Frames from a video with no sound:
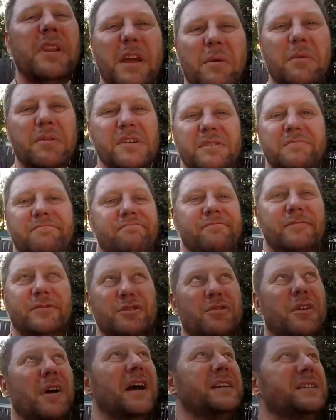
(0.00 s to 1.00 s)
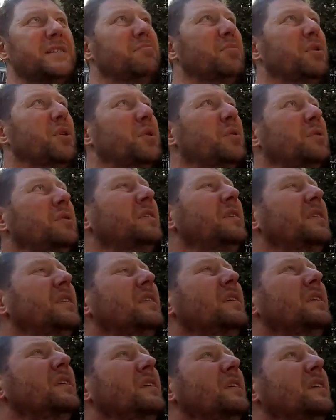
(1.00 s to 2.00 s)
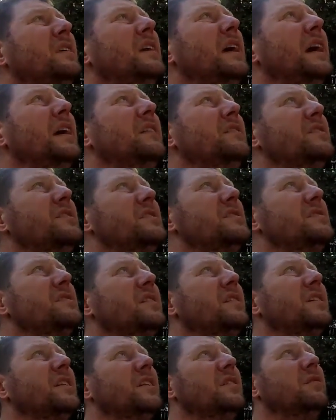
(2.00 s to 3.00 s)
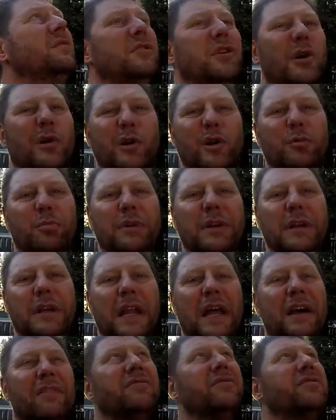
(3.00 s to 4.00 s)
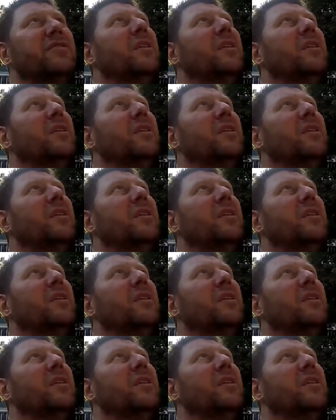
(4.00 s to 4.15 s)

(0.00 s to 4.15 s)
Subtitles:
and they were just dry as a bone. And they're just, no lupulin left.